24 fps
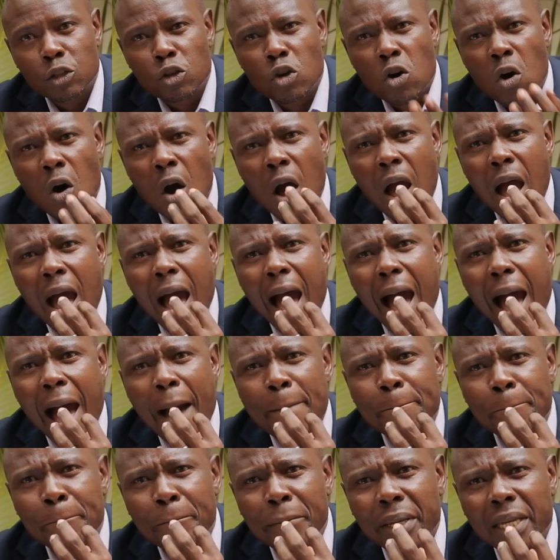your
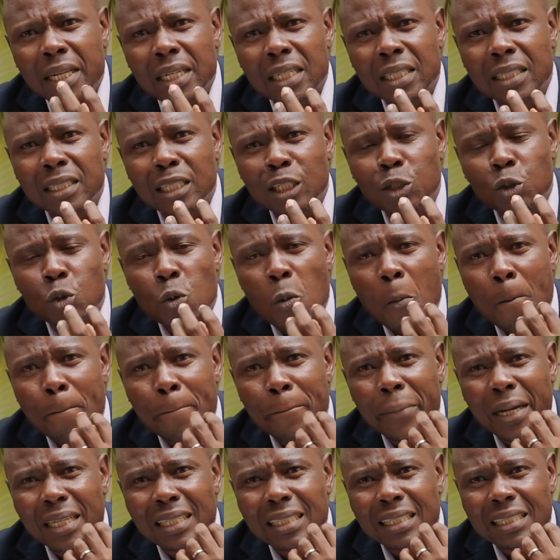ability to
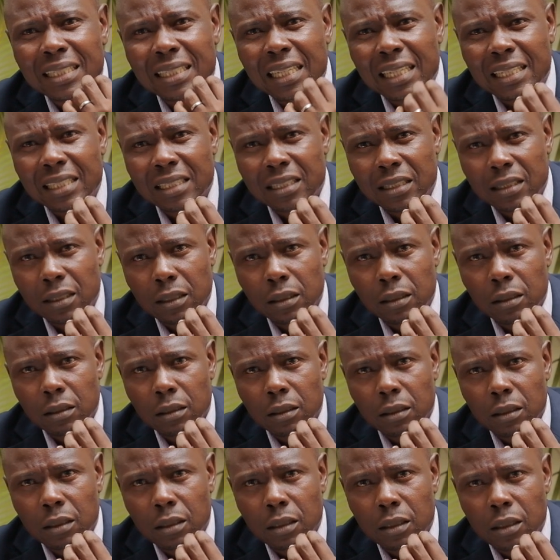persist
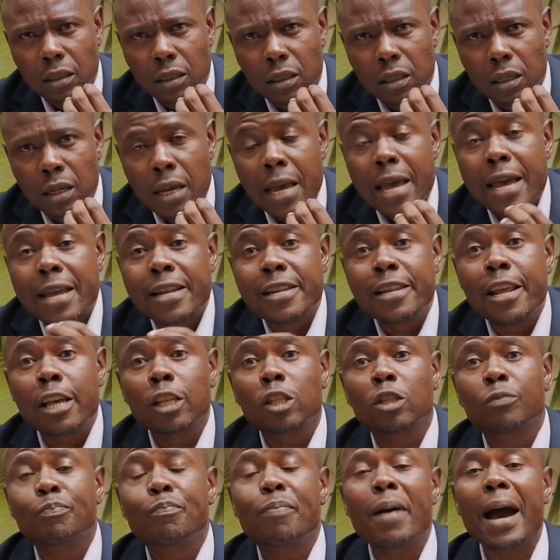
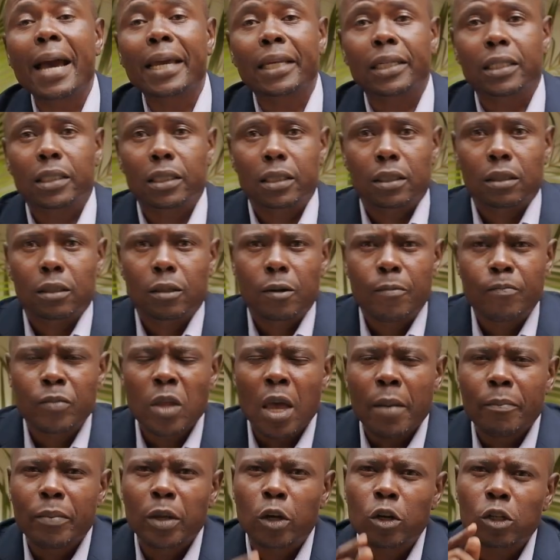despite.
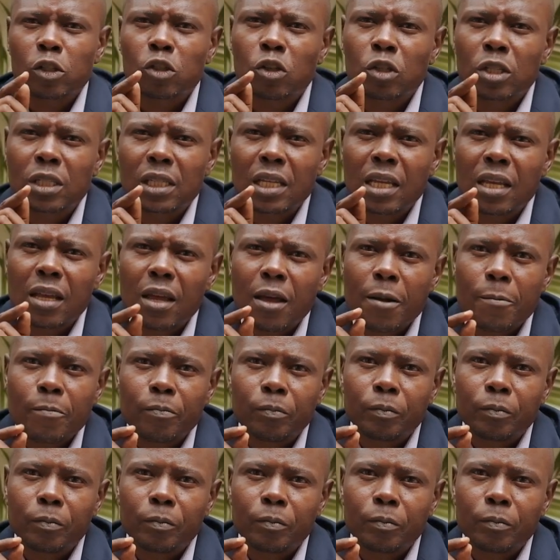Because you see,